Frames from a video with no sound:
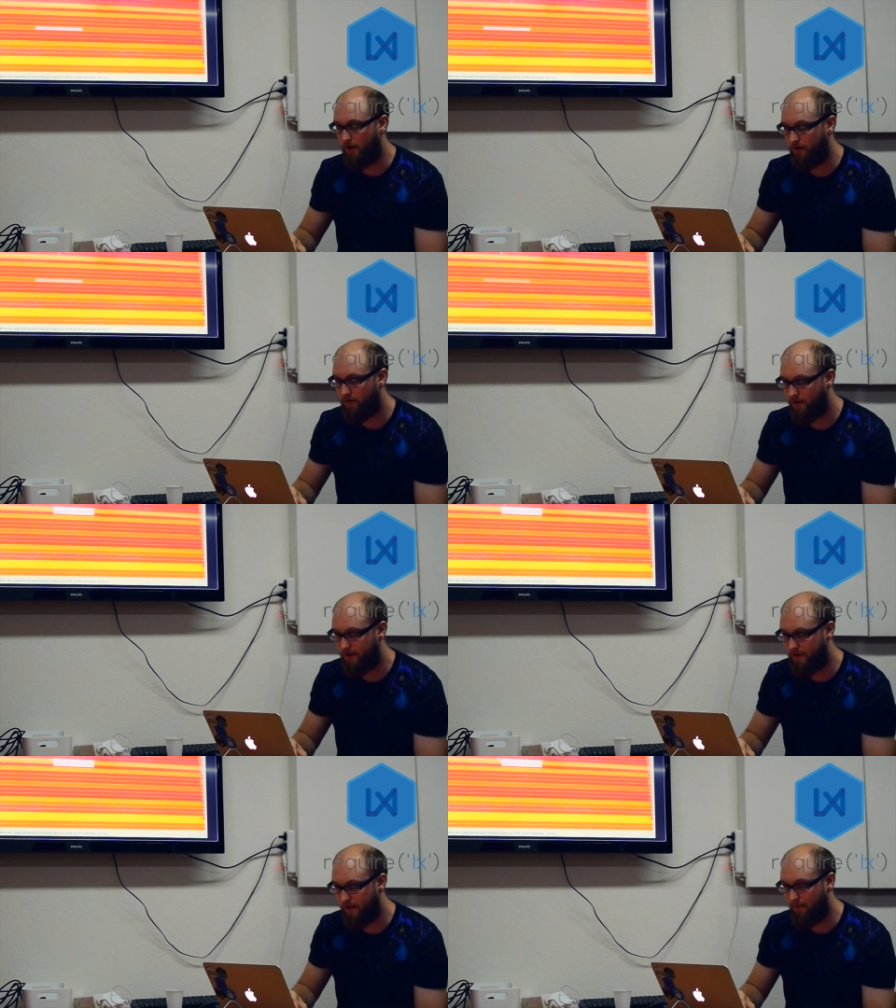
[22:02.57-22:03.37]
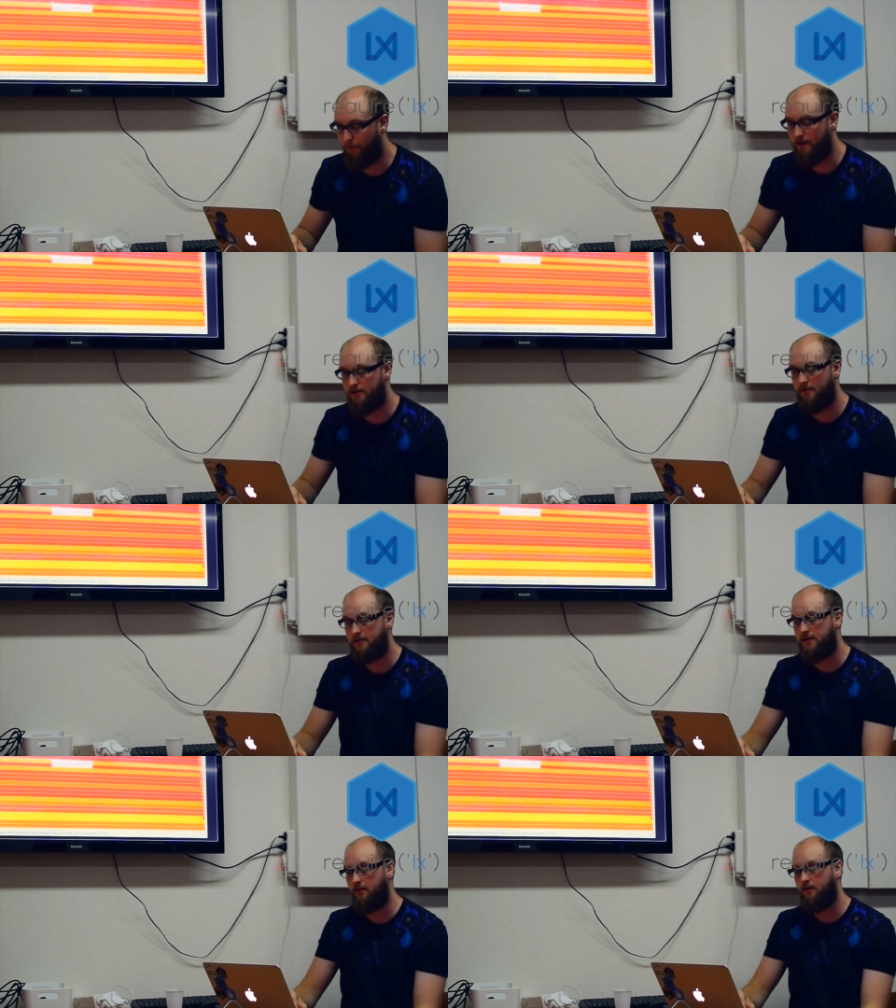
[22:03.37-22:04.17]
you can see that
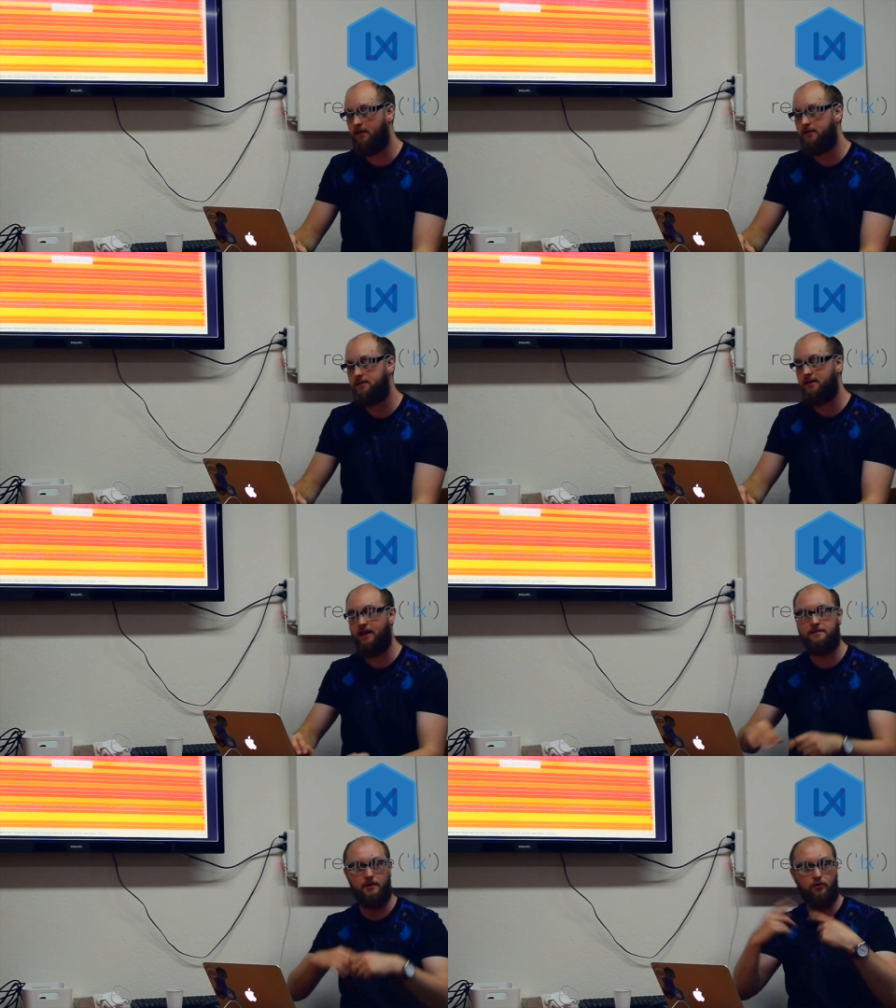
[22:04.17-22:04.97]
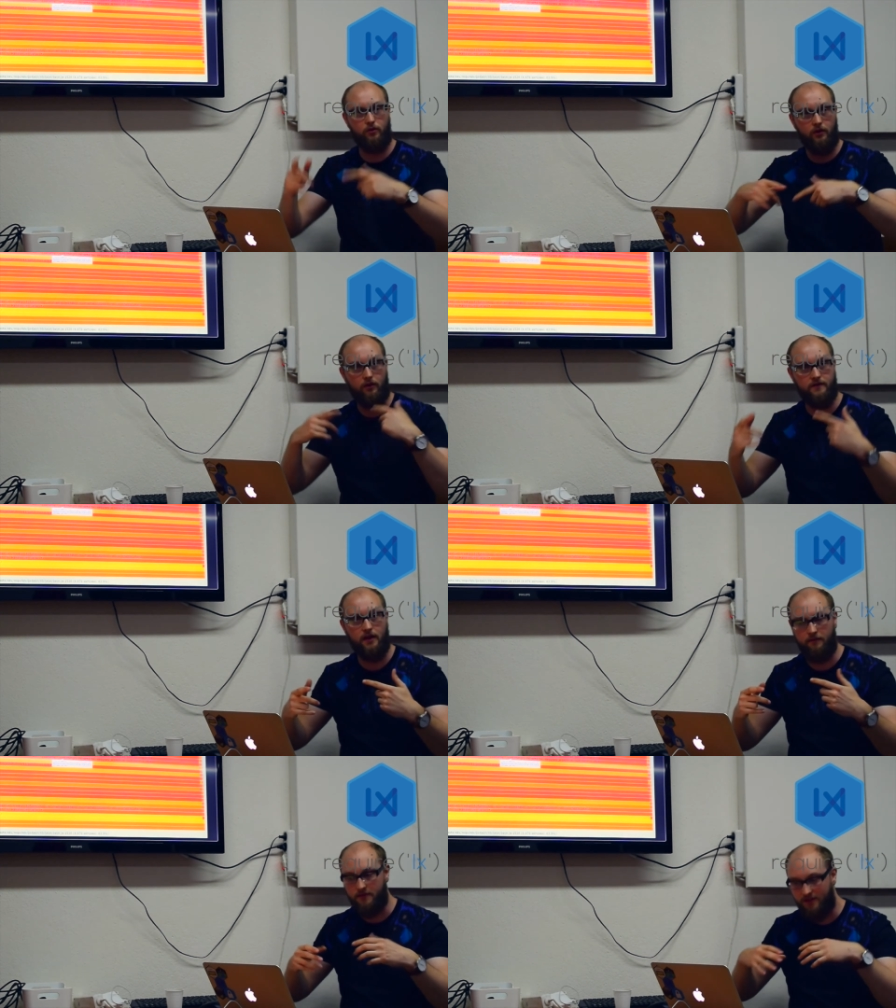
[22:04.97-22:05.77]
bison.serialize has been called a lot of times